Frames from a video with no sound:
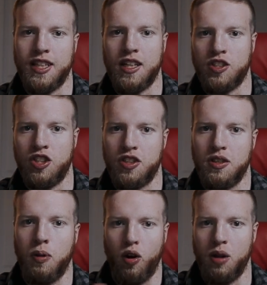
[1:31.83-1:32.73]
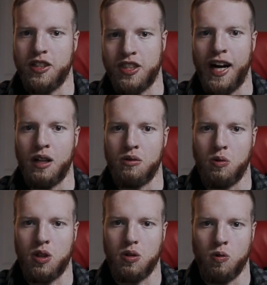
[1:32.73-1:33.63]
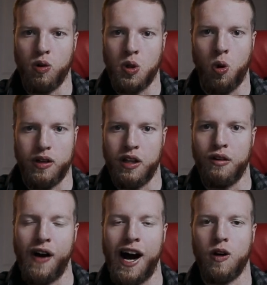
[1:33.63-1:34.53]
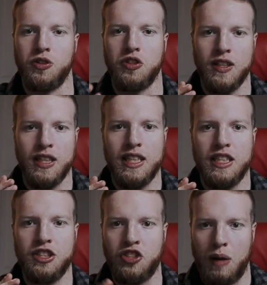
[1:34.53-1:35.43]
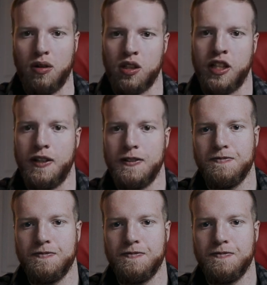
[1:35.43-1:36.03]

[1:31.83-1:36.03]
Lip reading: That is just pull them aside and then record their vows separately.